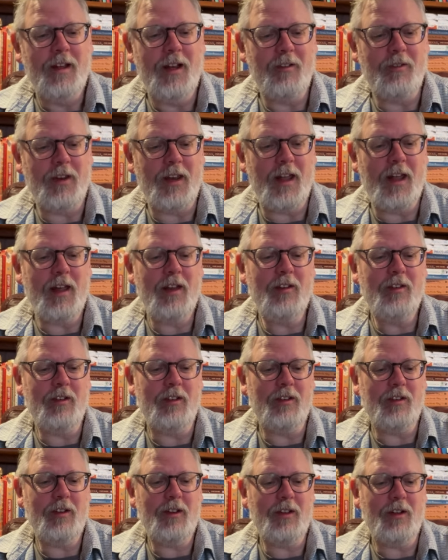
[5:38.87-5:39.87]
of an
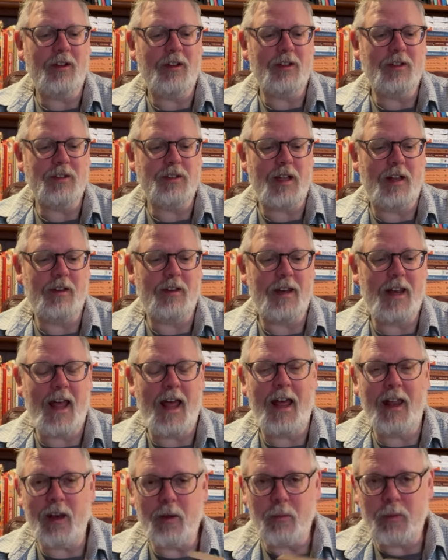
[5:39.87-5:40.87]
ancient curse and an
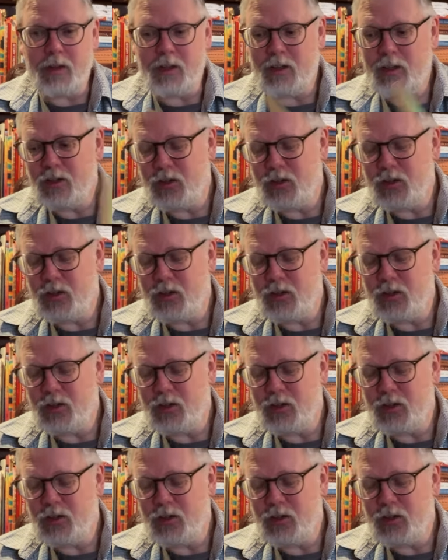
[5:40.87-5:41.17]
enemy